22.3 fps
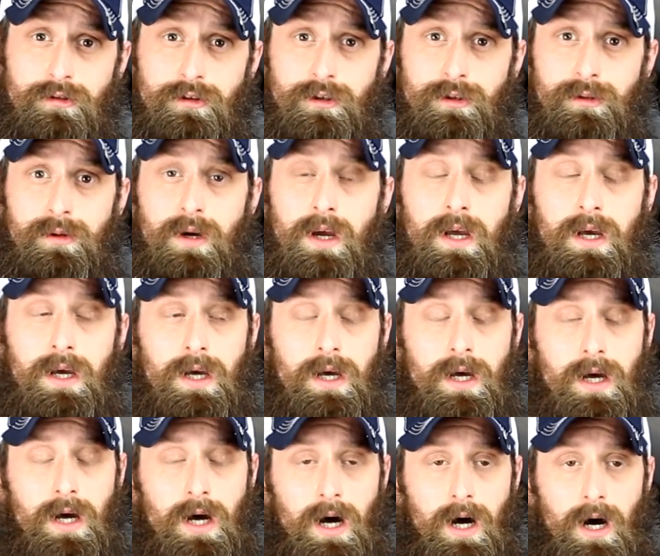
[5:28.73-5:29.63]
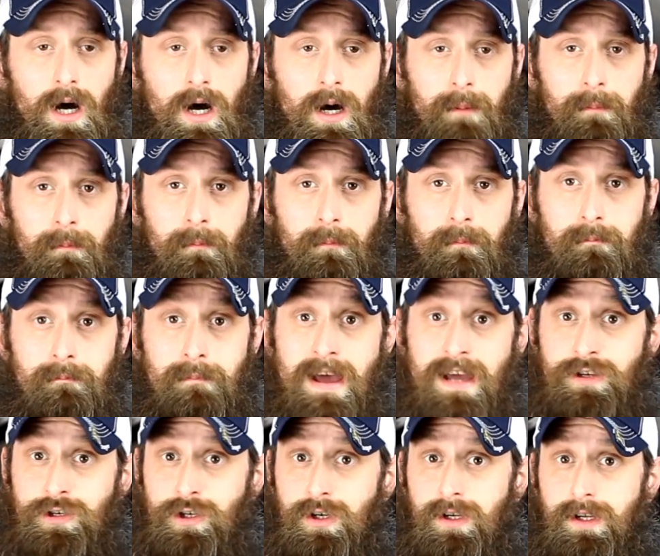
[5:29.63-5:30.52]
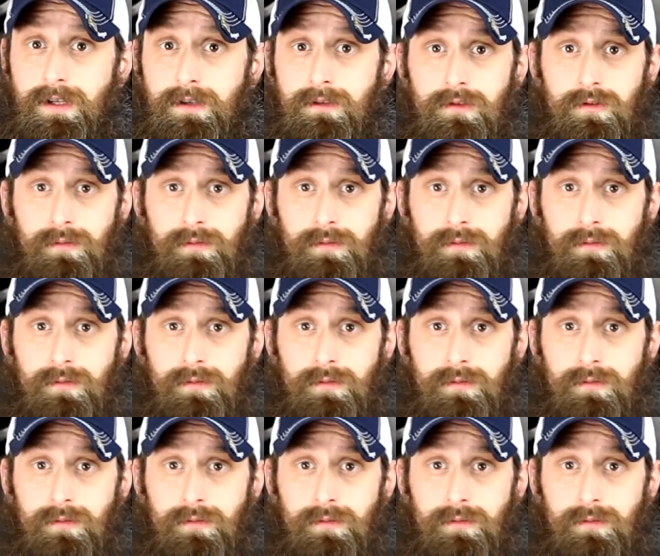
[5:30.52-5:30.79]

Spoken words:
Drew, measure it.